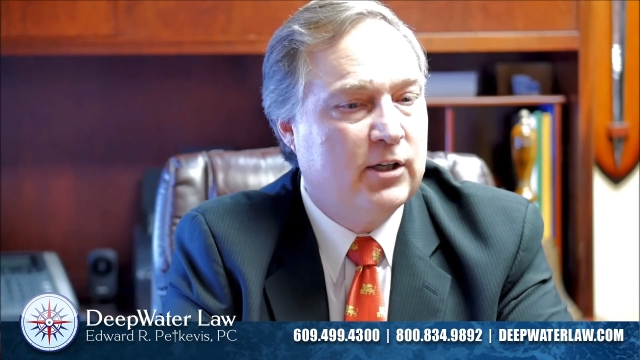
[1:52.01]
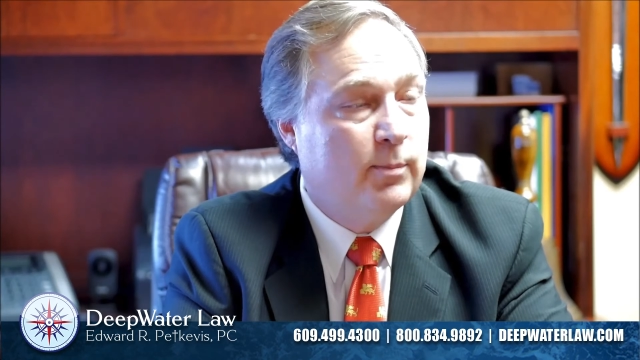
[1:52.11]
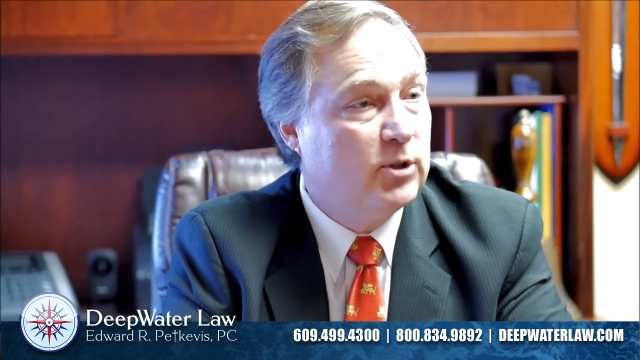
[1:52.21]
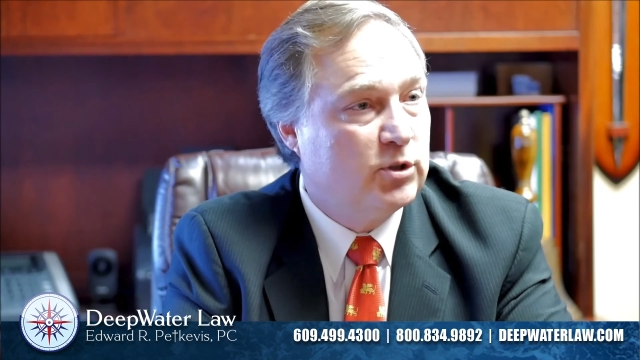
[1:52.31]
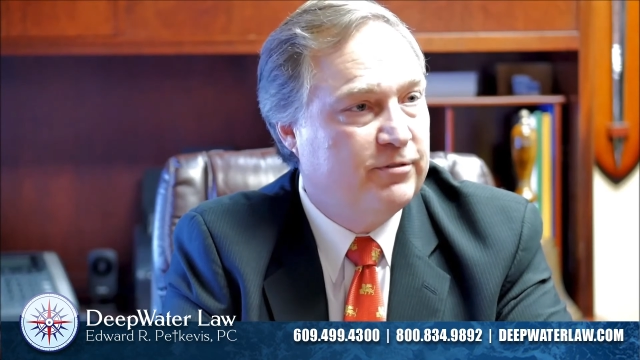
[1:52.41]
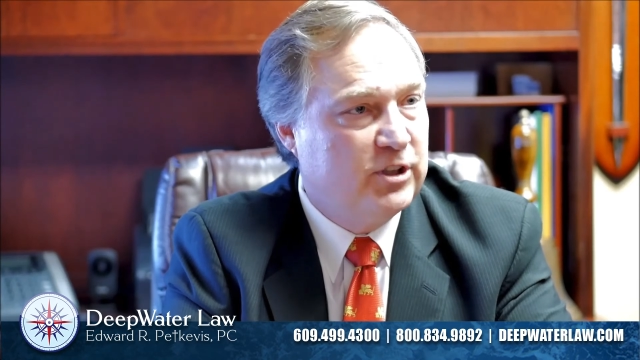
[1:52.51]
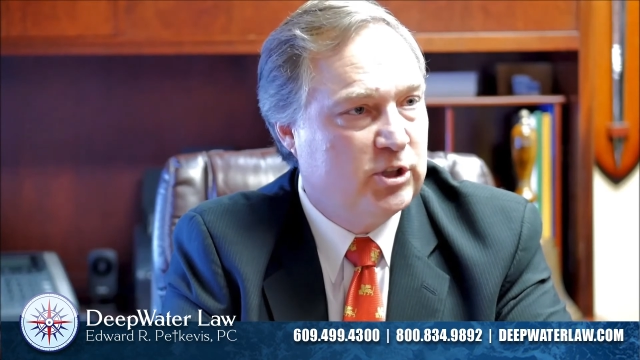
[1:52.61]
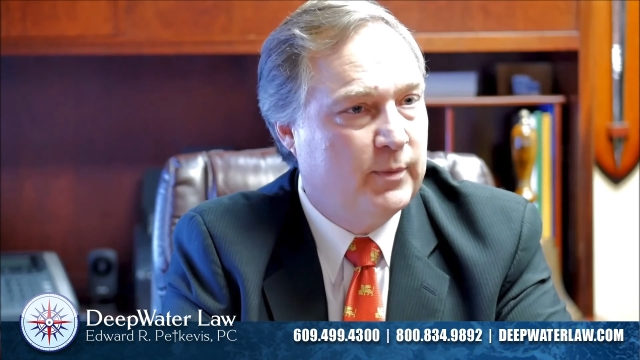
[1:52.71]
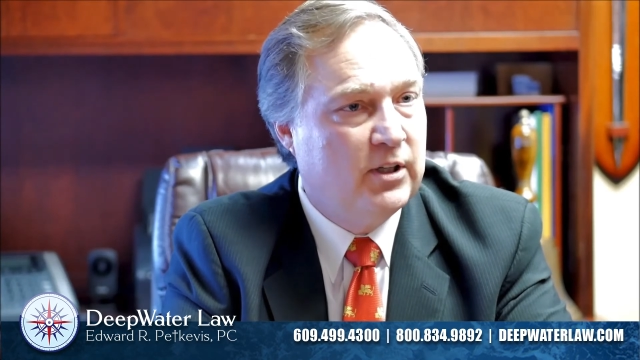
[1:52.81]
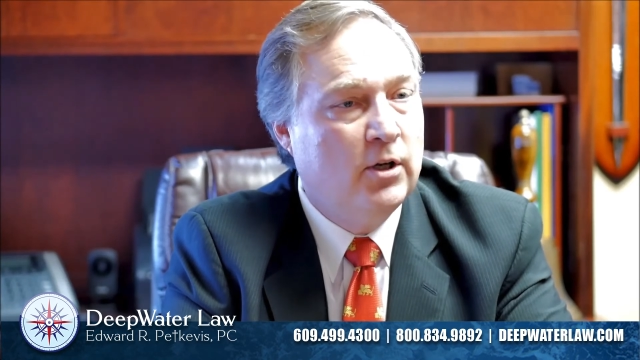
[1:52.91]
commercial
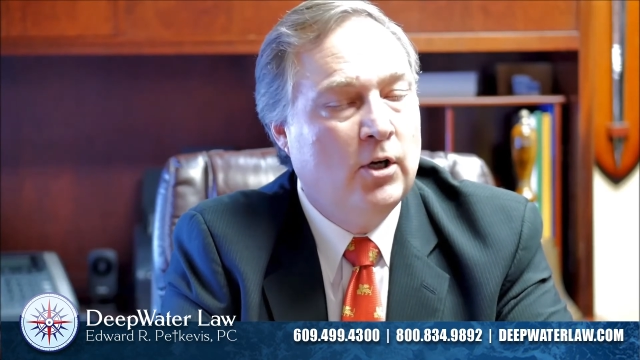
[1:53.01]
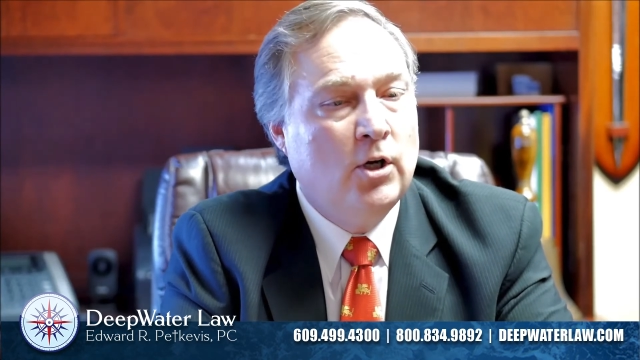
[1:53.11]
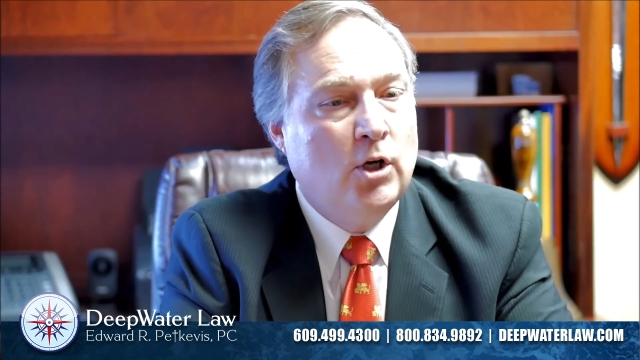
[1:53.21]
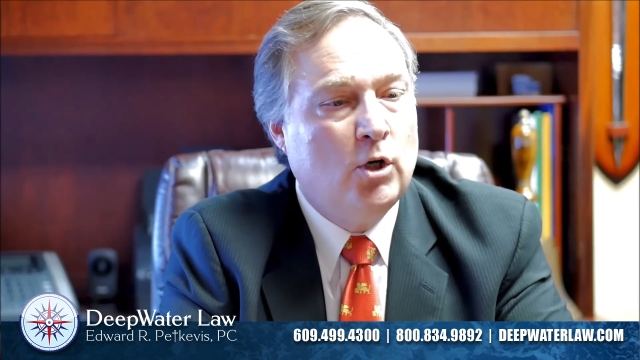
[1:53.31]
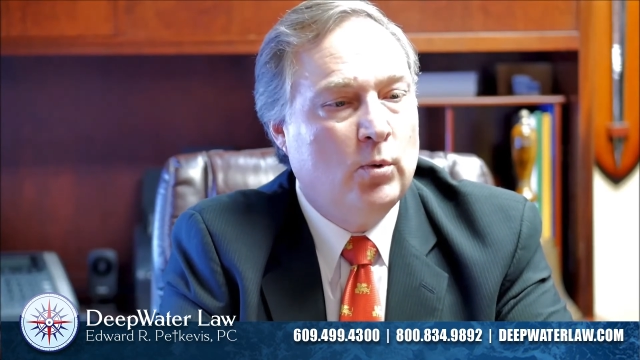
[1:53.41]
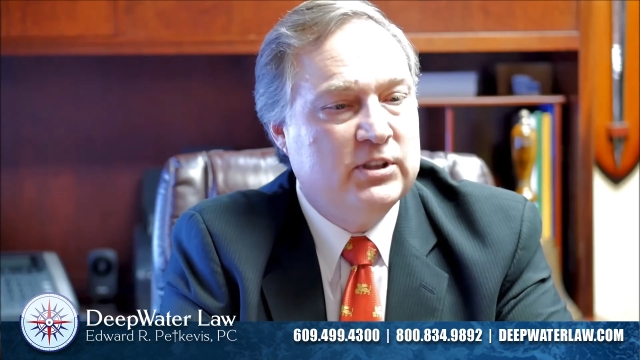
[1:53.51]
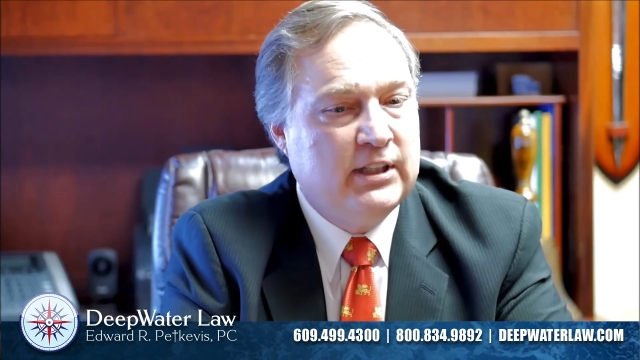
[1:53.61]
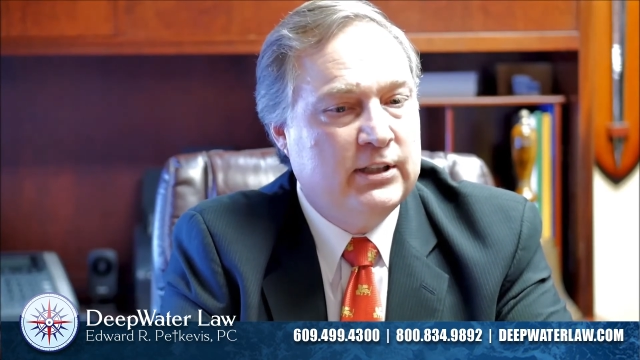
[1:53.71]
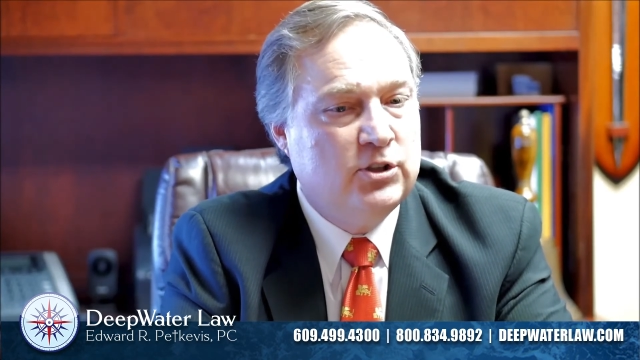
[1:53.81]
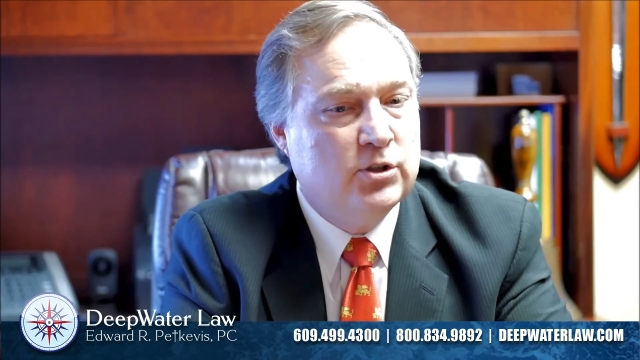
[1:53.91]
fisherman who was
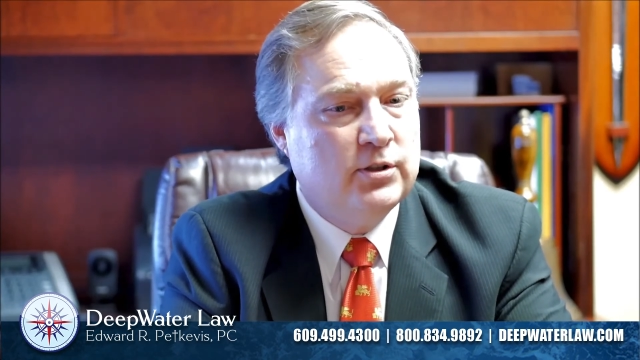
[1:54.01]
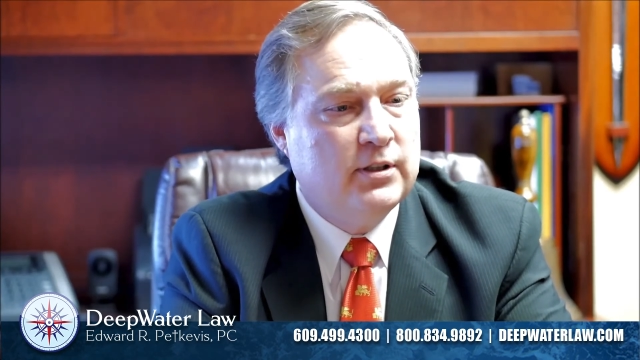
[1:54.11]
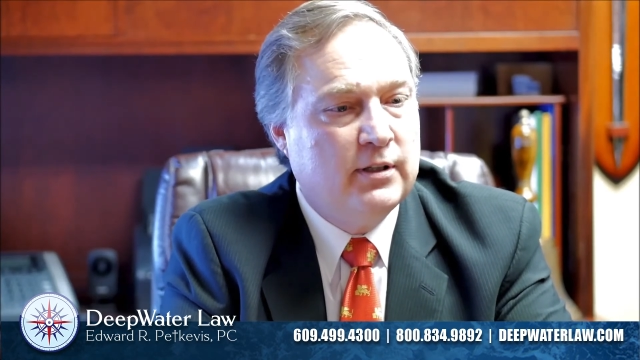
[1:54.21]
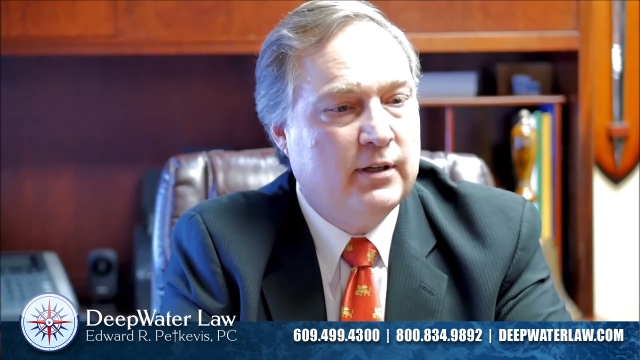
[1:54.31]
injured